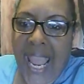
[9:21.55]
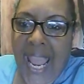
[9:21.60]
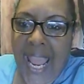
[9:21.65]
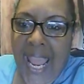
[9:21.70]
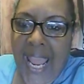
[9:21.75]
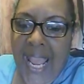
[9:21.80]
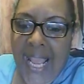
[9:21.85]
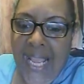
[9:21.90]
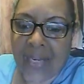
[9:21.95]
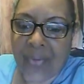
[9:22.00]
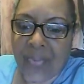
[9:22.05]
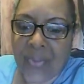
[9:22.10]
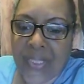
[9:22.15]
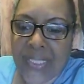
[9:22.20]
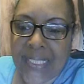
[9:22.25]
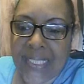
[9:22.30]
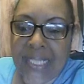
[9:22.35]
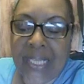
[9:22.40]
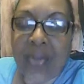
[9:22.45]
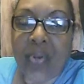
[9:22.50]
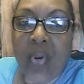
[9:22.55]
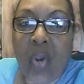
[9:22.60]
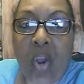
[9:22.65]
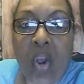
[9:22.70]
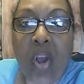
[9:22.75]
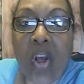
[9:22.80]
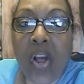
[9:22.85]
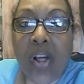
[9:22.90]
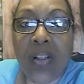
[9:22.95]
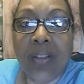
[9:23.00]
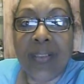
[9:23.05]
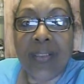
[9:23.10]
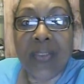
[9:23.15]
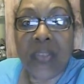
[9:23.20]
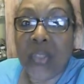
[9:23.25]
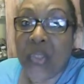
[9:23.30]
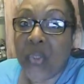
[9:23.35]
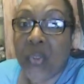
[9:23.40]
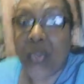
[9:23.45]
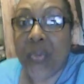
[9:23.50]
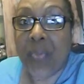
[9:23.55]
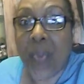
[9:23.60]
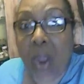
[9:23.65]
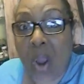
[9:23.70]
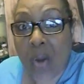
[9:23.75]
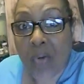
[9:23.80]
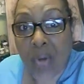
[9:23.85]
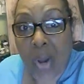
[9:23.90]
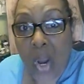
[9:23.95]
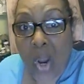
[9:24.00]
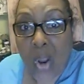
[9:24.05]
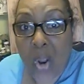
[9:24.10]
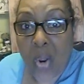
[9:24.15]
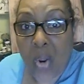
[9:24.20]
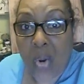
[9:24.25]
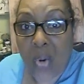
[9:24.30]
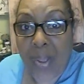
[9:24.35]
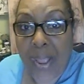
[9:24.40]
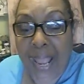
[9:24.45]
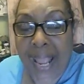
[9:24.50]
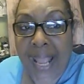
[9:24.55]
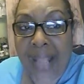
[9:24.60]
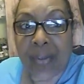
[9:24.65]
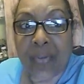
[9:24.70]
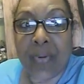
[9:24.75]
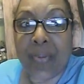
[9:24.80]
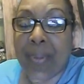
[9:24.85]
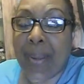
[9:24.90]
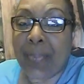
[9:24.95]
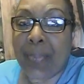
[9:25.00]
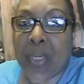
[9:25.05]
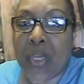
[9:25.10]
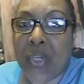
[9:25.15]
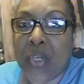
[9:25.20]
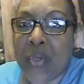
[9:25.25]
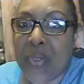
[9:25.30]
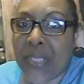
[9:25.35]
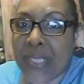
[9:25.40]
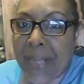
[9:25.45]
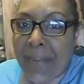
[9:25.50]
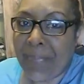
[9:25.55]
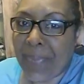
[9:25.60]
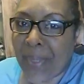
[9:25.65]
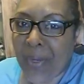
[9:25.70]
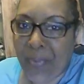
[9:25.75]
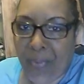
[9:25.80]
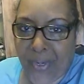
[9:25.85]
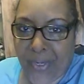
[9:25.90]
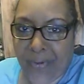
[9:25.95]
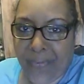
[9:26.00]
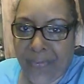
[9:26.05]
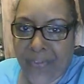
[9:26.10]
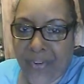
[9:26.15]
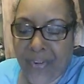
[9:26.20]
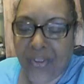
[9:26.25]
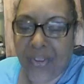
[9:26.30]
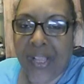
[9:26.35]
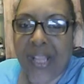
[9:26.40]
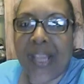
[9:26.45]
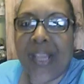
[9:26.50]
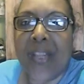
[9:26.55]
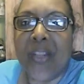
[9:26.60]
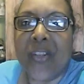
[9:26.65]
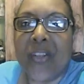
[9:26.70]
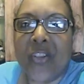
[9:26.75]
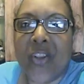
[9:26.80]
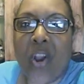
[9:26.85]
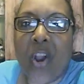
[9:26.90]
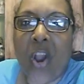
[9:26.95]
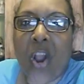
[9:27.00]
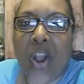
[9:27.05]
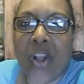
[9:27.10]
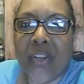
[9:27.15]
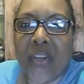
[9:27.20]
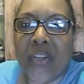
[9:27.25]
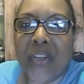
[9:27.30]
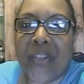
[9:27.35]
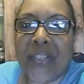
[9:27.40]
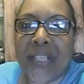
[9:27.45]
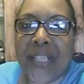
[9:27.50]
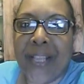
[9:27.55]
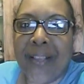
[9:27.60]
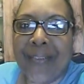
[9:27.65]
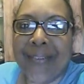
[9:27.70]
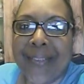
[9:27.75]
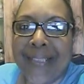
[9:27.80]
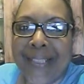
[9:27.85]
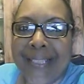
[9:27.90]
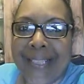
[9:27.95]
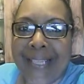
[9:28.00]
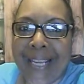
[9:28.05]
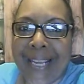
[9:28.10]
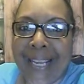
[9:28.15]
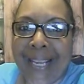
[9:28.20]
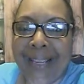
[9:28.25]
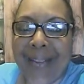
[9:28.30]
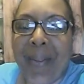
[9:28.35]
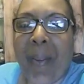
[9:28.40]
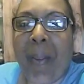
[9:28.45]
And we'll see you all tomorrow. And remember to do something wonderful to honor yourselves today.